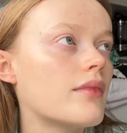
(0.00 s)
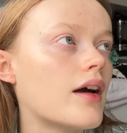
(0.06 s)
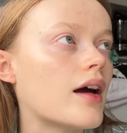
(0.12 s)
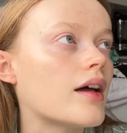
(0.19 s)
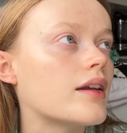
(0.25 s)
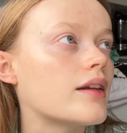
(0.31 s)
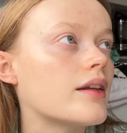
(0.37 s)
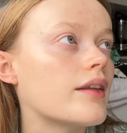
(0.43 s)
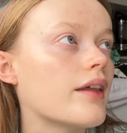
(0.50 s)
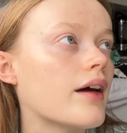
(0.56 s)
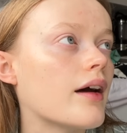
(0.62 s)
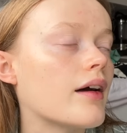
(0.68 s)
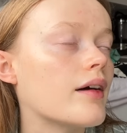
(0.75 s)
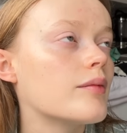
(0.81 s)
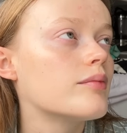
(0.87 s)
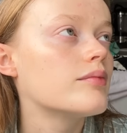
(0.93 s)
and
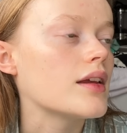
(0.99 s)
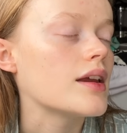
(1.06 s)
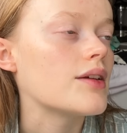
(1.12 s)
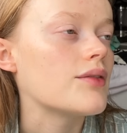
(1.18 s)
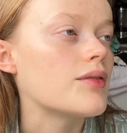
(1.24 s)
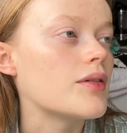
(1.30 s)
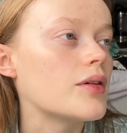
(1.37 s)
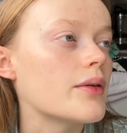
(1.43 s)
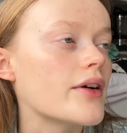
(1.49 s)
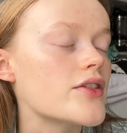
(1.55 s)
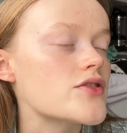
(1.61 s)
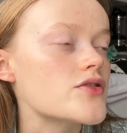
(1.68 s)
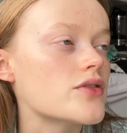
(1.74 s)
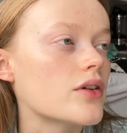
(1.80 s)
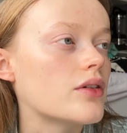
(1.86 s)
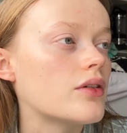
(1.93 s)
that even though I
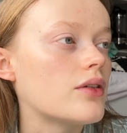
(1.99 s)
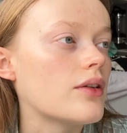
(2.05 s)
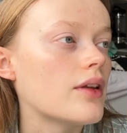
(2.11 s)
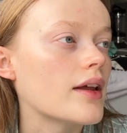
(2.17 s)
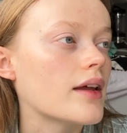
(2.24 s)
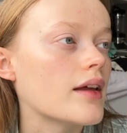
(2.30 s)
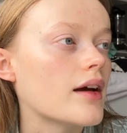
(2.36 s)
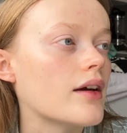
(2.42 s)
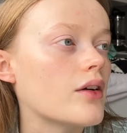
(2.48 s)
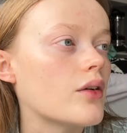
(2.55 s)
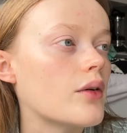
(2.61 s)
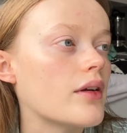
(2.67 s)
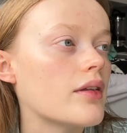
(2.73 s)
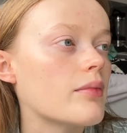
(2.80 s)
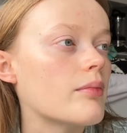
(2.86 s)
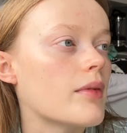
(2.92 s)
struggle, like, I
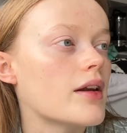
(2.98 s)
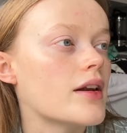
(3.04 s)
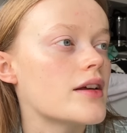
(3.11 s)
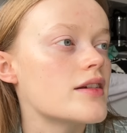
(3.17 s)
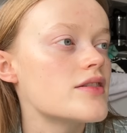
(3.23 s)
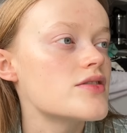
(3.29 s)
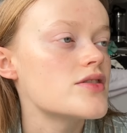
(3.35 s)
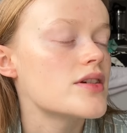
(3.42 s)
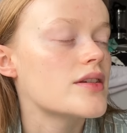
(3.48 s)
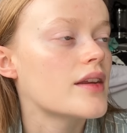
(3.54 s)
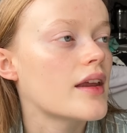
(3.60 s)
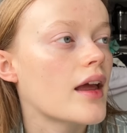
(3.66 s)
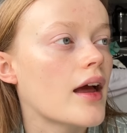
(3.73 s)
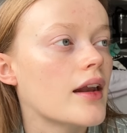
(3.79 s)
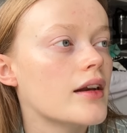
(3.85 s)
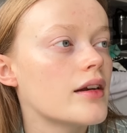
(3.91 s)
always manage in the
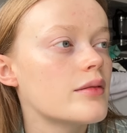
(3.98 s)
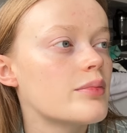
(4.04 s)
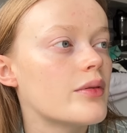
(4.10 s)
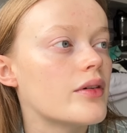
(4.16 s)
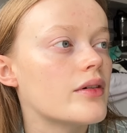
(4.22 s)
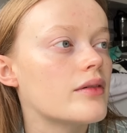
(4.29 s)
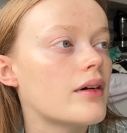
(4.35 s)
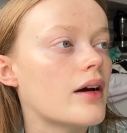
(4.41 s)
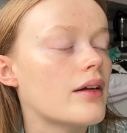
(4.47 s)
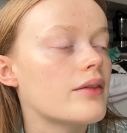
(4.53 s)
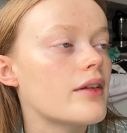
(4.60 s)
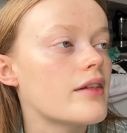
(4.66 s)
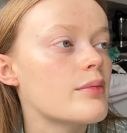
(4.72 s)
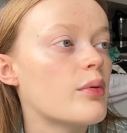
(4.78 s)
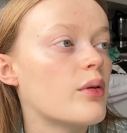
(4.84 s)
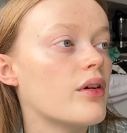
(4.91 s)
end. But at
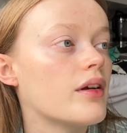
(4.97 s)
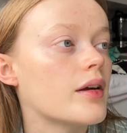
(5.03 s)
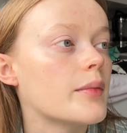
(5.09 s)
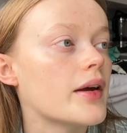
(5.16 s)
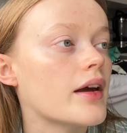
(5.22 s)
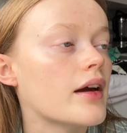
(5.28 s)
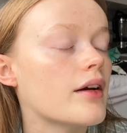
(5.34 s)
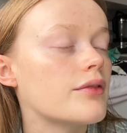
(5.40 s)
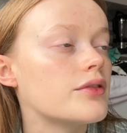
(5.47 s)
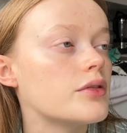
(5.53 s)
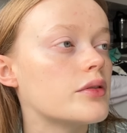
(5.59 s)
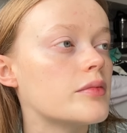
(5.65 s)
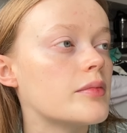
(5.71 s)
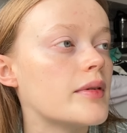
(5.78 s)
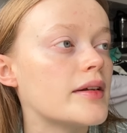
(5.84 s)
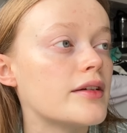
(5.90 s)
this point I may have to
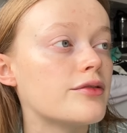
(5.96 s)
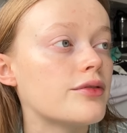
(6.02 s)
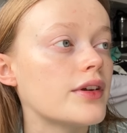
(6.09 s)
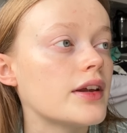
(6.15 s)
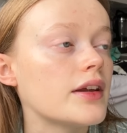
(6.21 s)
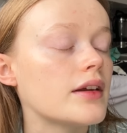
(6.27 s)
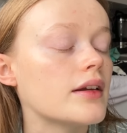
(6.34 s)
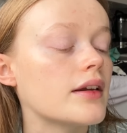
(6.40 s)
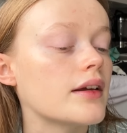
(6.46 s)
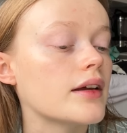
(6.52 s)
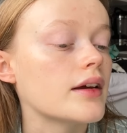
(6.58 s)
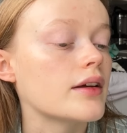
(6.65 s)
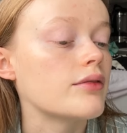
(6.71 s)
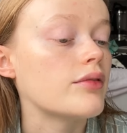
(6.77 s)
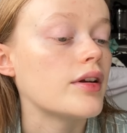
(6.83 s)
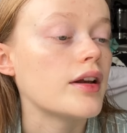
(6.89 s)
admit defeat. Like, I
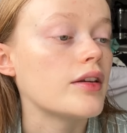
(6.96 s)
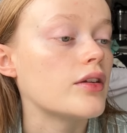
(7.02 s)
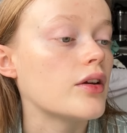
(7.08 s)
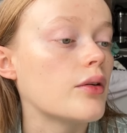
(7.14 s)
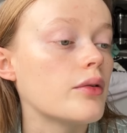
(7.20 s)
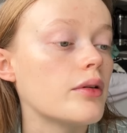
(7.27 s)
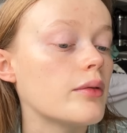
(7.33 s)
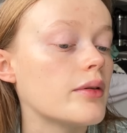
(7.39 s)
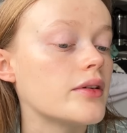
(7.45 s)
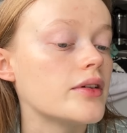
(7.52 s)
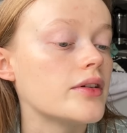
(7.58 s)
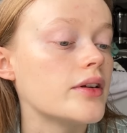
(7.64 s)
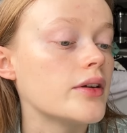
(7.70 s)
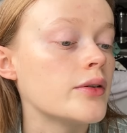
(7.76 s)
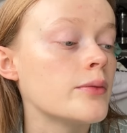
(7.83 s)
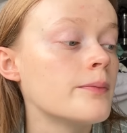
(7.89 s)
really don't know what to
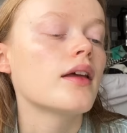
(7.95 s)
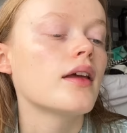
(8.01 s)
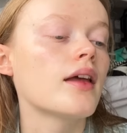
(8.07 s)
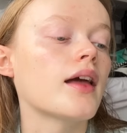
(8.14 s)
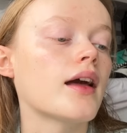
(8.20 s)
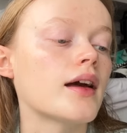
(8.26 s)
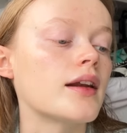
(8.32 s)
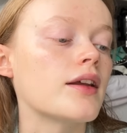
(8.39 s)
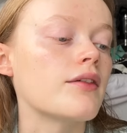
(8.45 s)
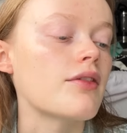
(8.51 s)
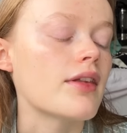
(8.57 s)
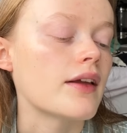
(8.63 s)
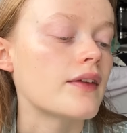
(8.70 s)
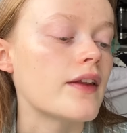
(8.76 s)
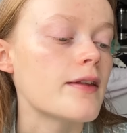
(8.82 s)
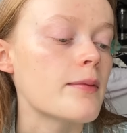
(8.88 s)
do. And I've
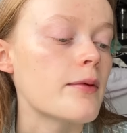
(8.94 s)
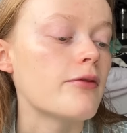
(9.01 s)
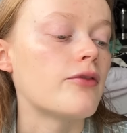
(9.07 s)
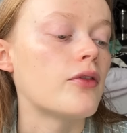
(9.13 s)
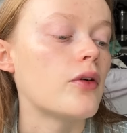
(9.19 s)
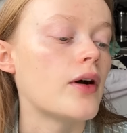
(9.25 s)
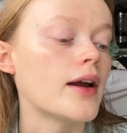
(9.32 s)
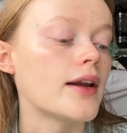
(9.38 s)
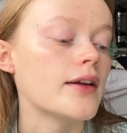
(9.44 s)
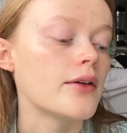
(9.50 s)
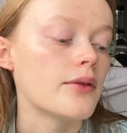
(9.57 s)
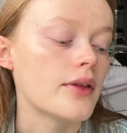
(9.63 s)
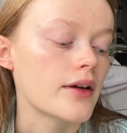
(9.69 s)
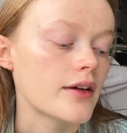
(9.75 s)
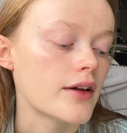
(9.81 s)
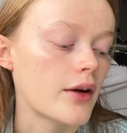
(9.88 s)
said this before, I know
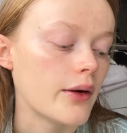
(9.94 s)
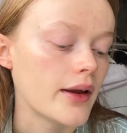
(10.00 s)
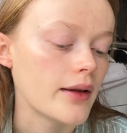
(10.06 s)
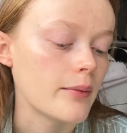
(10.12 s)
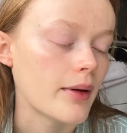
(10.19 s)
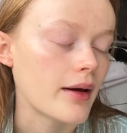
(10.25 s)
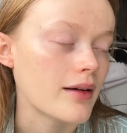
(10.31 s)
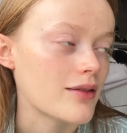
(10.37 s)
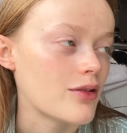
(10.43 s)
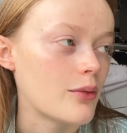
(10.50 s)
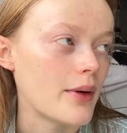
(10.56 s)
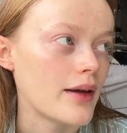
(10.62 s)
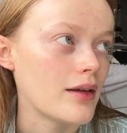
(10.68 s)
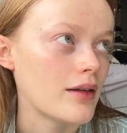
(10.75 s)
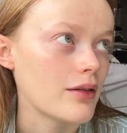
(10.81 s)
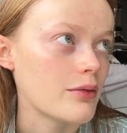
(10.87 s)
that going back to
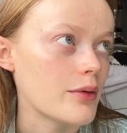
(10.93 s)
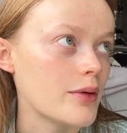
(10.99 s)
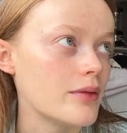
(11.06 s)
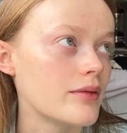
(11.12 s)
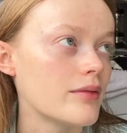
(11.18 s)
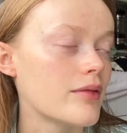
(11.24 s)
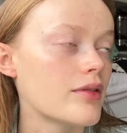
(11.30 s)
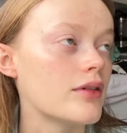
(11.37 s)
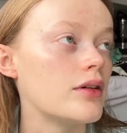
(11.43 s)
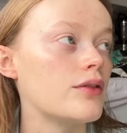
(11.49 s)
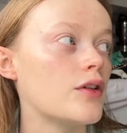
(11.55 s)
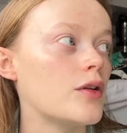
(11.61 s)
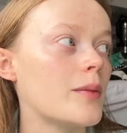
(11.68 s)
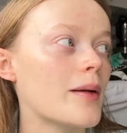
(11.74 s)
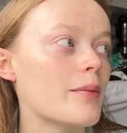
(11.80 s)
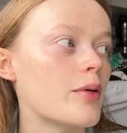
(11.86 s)
Wales won't solve
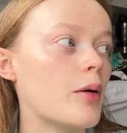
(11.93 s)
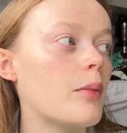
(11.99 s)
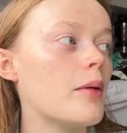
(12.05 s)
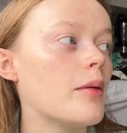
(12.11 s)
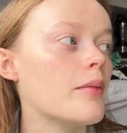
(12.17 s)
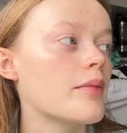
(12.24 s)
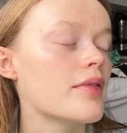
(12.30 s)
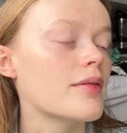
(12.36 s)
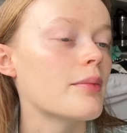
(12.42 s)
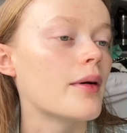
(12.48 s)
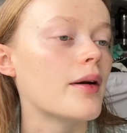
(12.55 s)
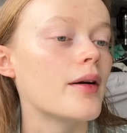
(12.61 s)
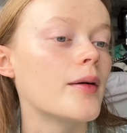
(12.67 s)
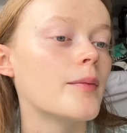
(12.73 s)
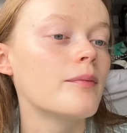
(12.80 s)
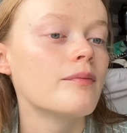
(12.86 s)
all my problems, but